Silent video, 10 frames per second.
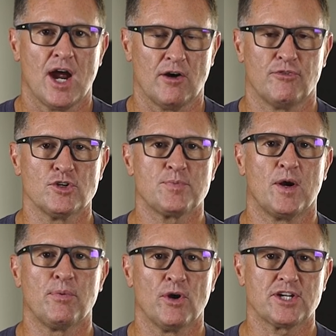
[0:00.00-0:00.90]
Our first pair
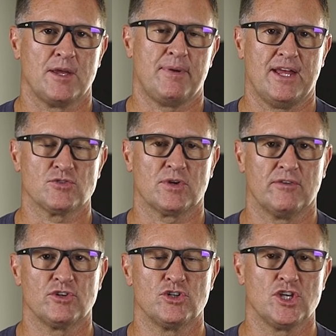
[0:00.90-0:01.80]
of prototype pants were
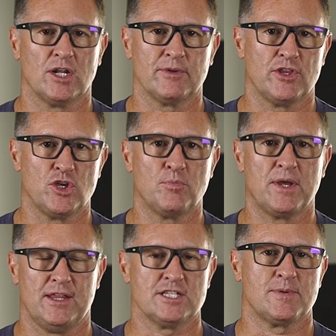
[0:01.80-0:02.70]
given to a gentleman in the UP
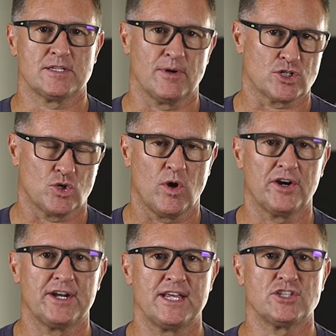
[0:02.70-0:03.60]
that spends about
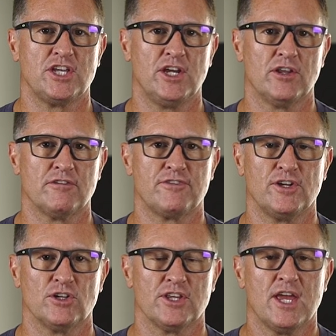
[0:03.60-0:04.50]
200 days a year in the
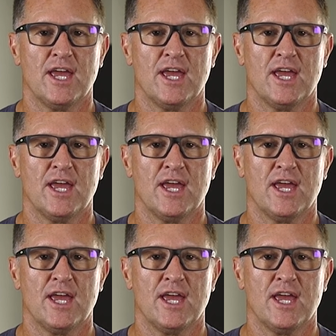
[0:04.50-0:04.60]
field.